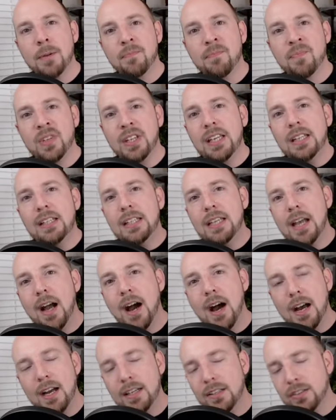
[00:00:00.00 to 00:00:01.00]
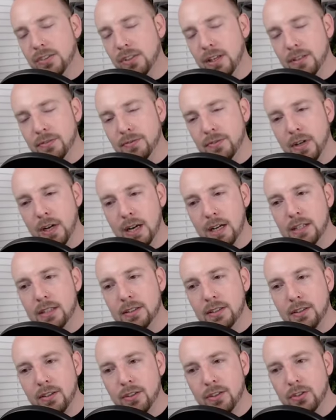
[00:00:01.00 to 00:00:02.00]
in the eyes of uh,
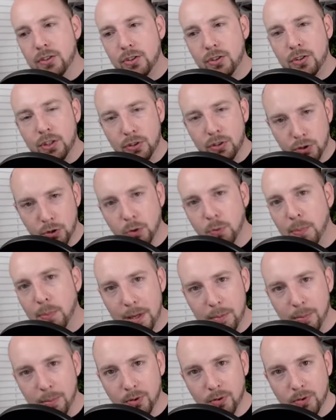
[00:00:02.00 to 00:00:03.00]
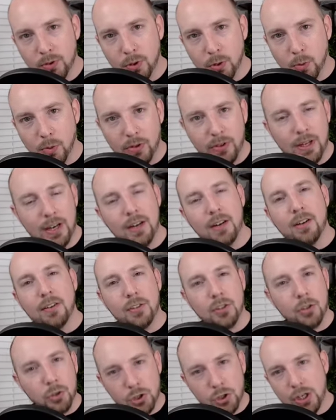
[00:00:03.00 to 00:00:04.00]
the, the two people who were there and
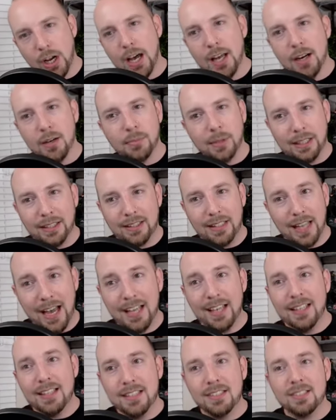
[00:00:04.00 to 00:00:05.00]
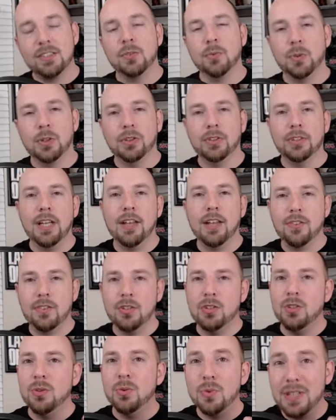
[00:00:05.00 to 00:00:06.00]
who shot him. Like, that is the real death. So
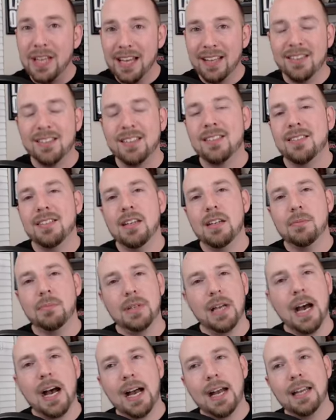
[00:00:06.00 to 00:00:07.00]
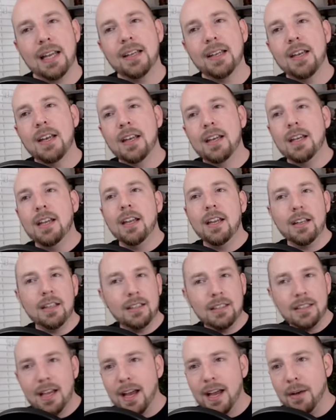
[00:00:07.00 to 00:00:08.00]
you get to see him die.
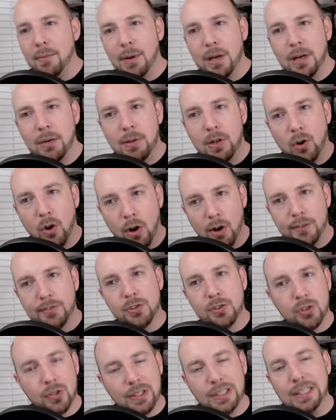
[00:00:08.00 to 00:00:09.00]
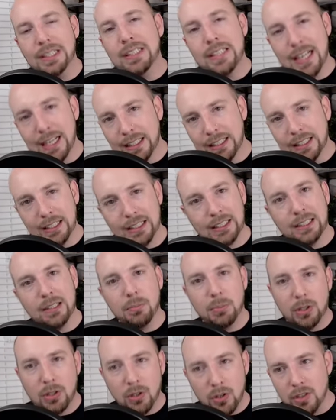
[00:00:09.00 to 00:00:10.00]
And yeah, it might have been off screen technically
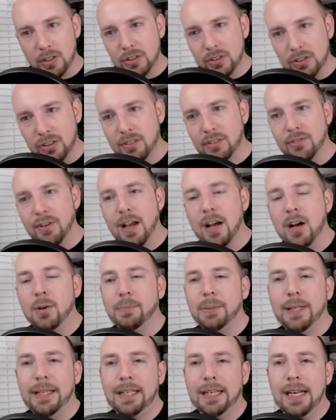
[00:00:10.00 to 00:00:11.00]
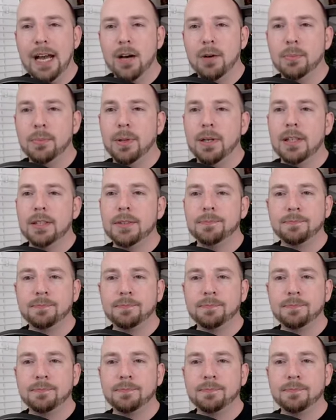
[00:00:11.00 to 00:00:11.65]
because of how it played out, but